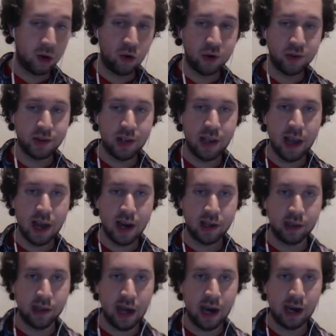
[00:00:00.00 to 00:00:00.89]
Christy had
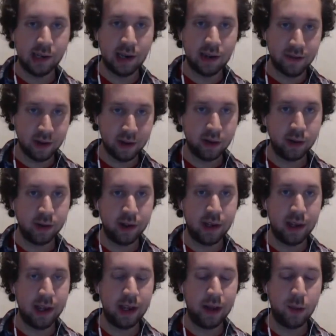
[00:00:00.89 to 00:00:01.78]
a lot of
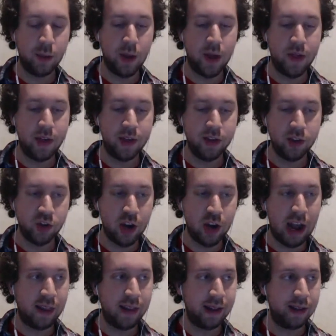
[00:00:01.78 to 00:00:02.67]
difficulty with this
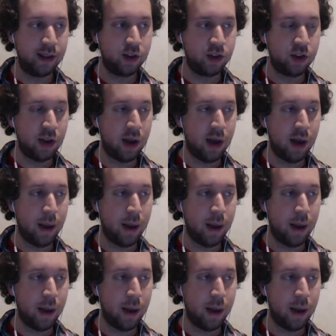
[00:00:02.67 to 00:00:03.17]
challenge.